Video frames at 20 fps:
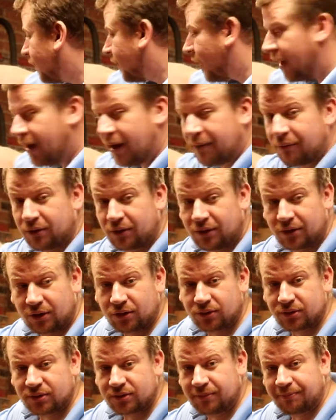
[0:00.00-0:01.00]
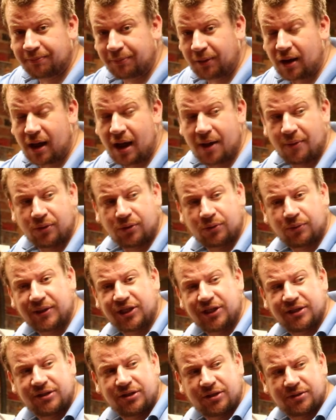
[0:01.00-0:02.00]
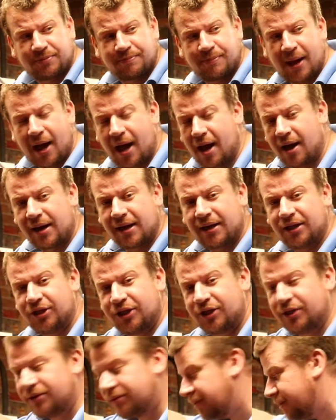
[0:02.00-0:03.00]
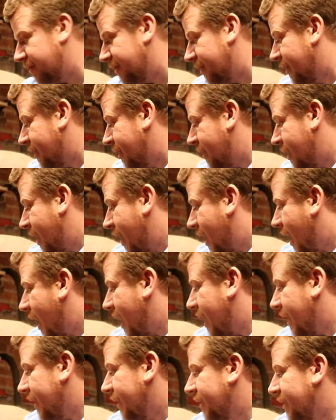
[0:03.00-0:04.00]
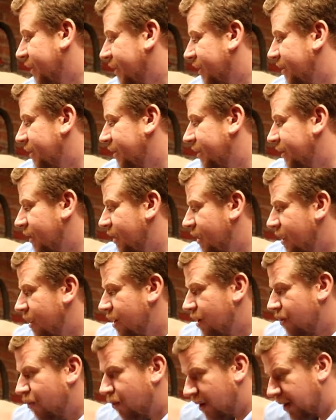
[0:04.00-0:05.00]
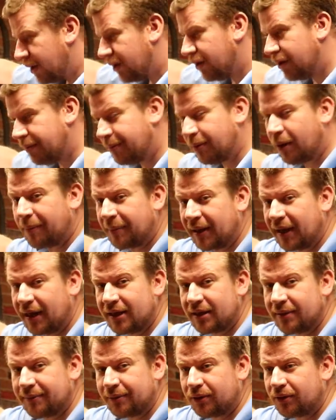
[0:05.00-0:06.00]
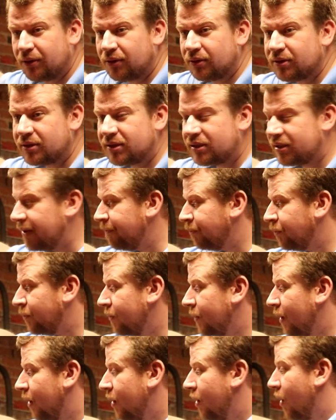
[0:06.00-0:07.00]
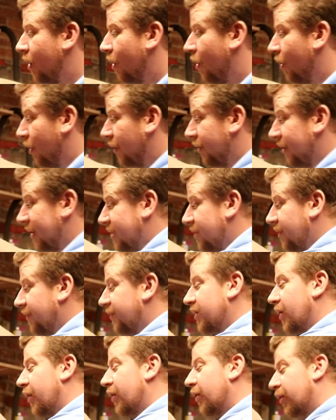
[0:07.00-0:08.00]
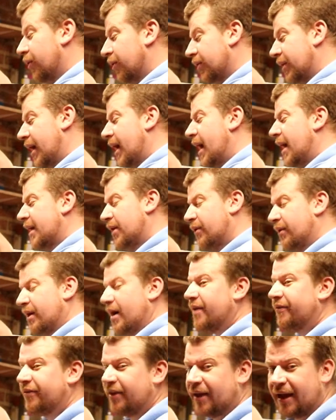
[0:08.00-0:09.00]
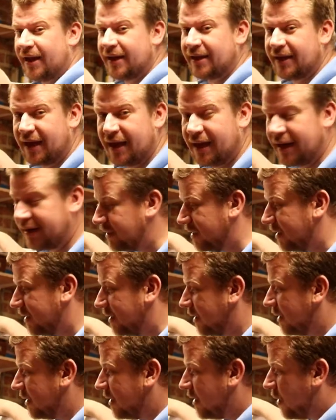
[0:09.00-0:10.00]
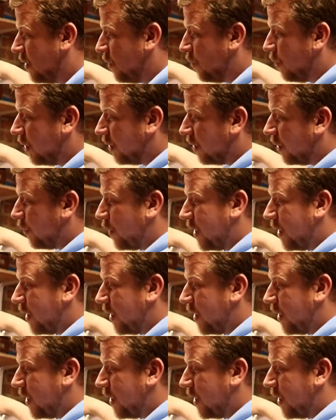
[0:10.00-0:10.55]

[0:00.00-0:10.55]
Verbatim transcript: And then we're going to cut some plywood, which is just behind you, and we're going to populate the boards. All this stuff's on order, I don't have it in yet. We're going to